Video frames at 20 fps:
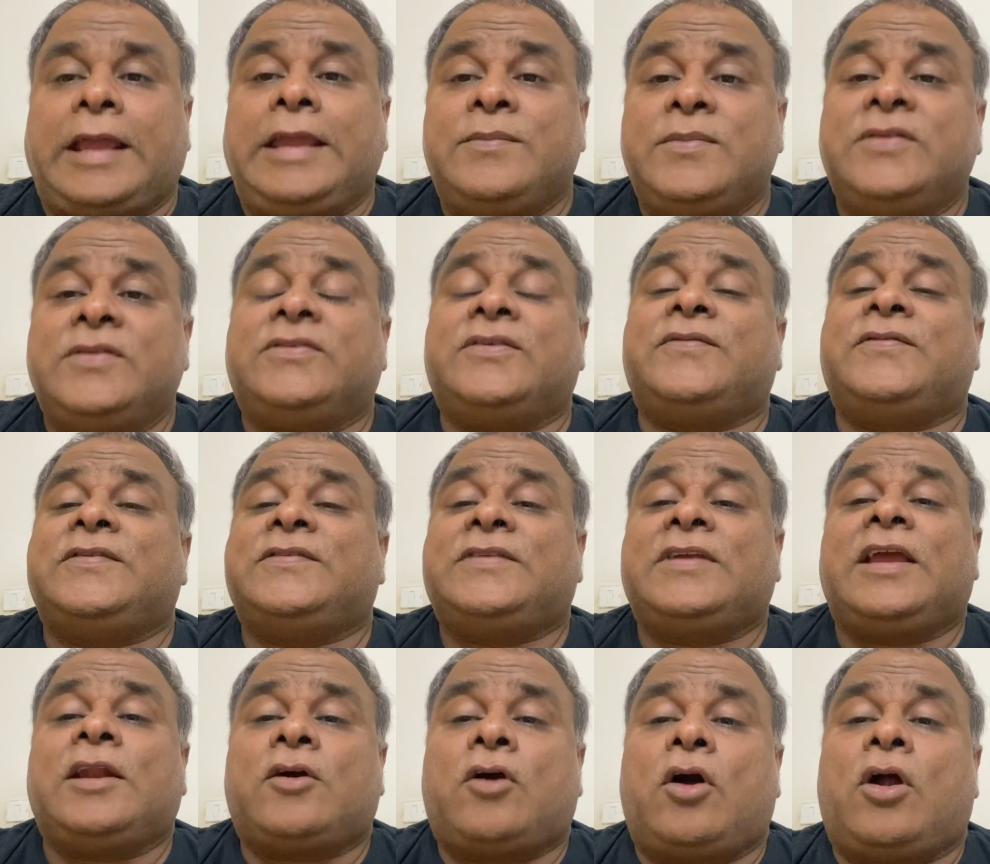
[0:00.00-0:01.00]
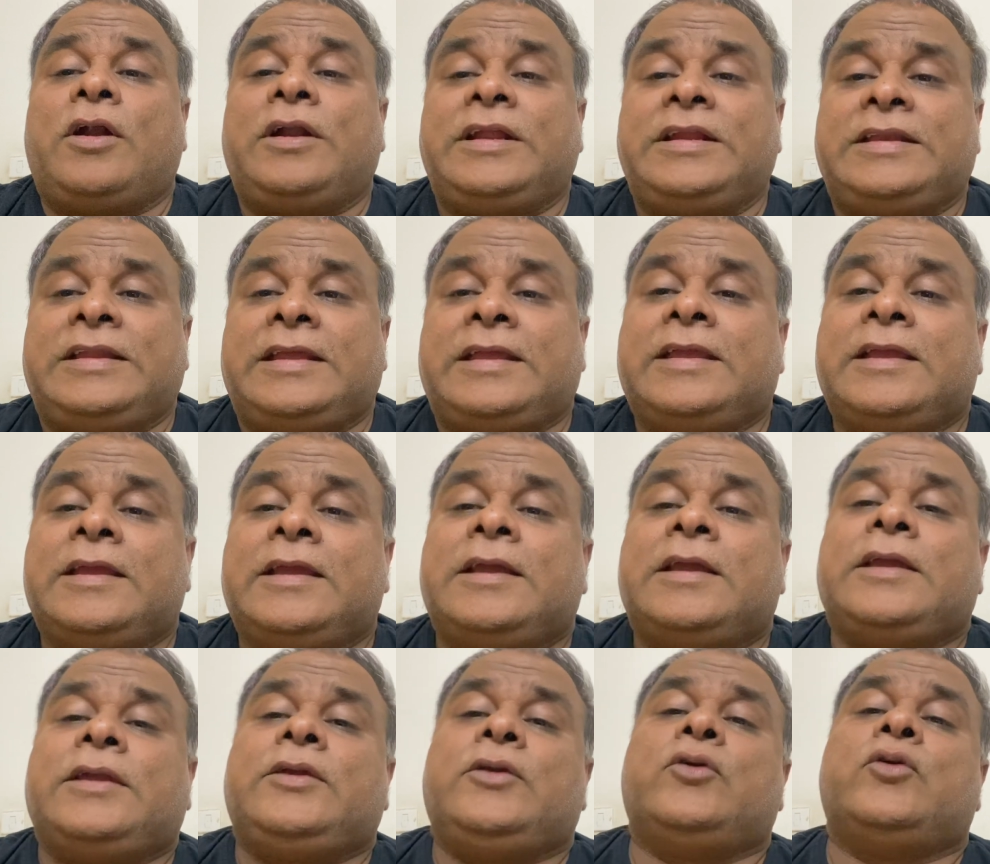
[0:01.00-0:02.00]
is a physical quantity.
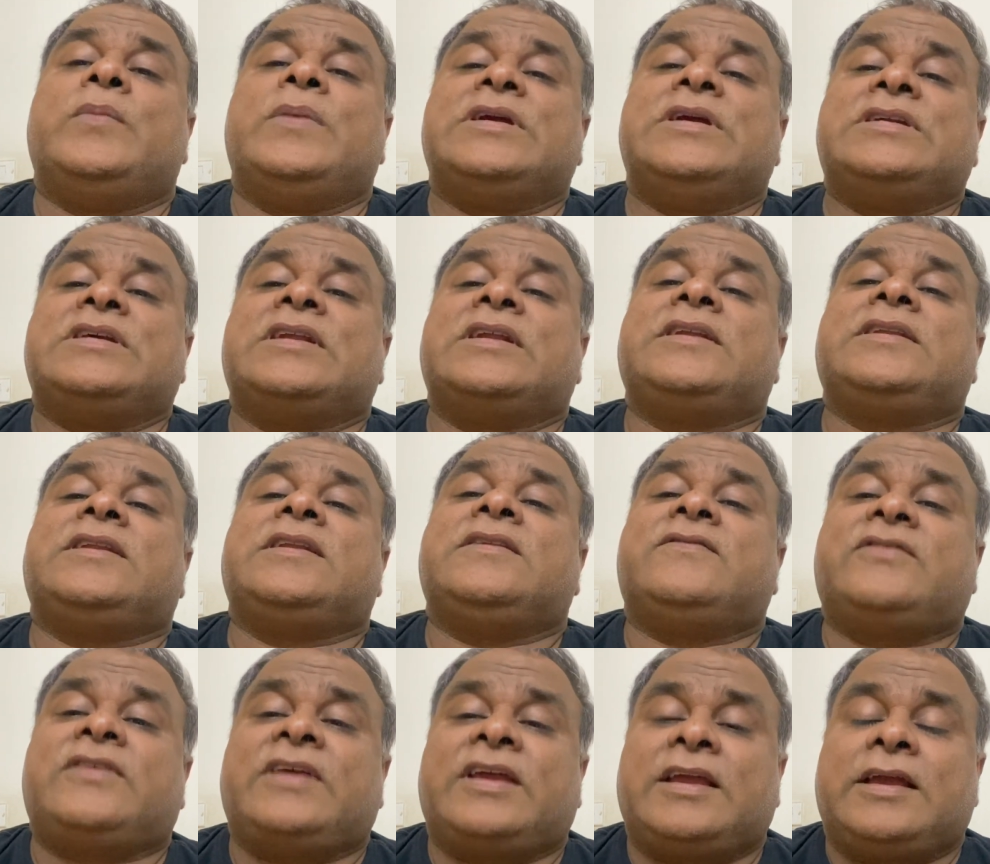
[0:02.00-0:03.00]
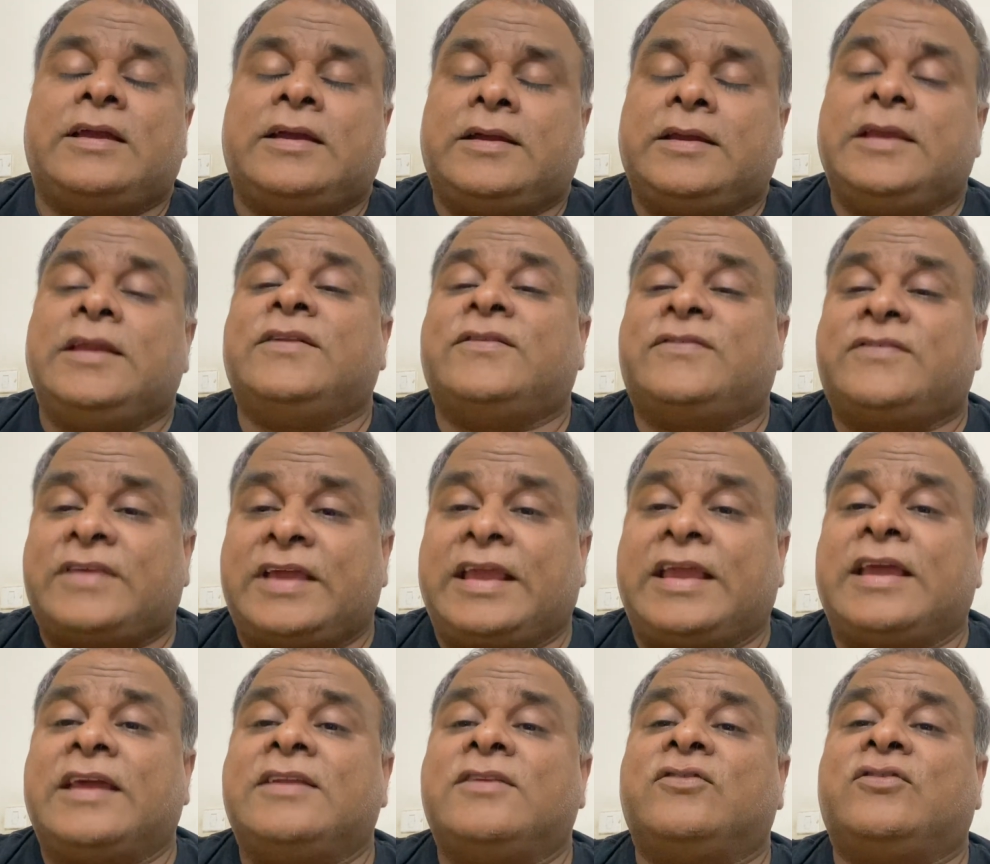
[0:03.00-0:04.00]
You measure it in
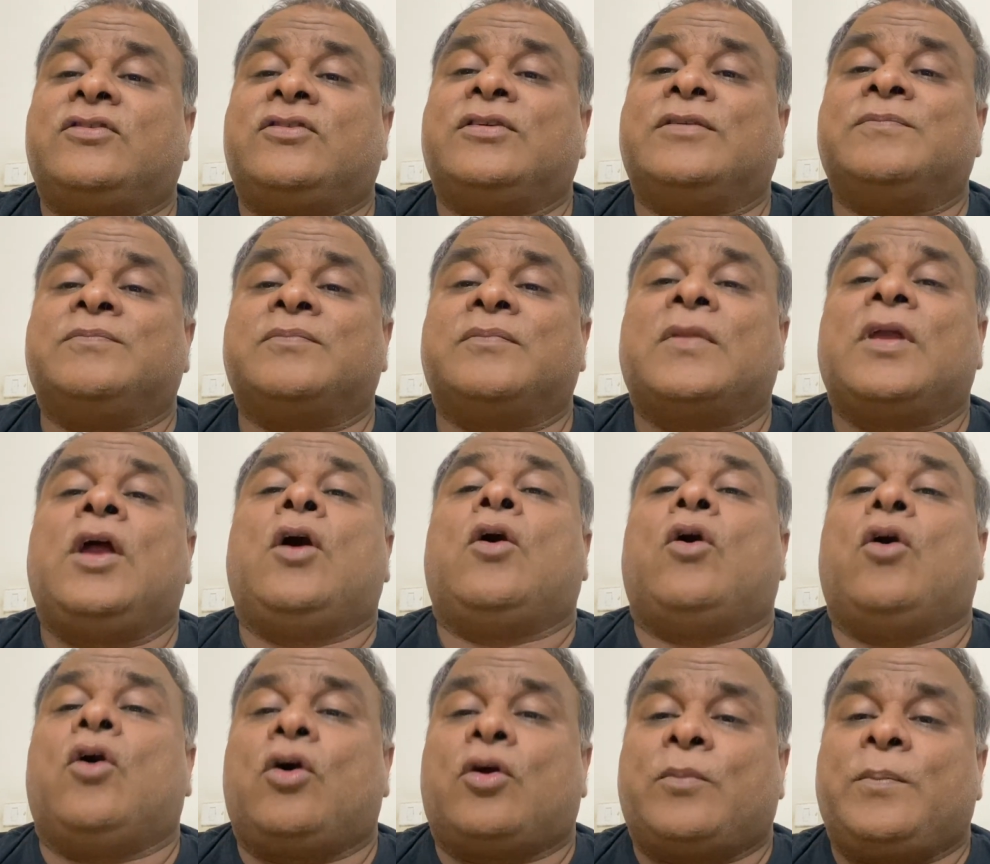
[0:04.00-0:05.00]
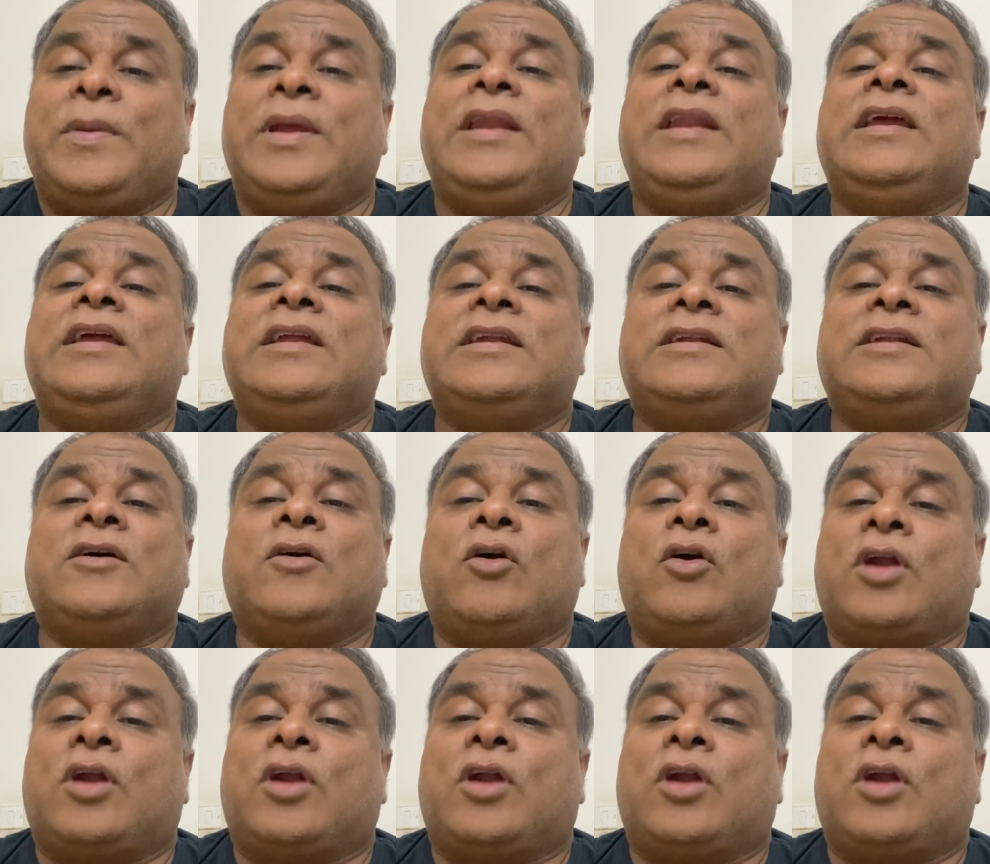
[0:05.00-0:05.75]
seconds or minute or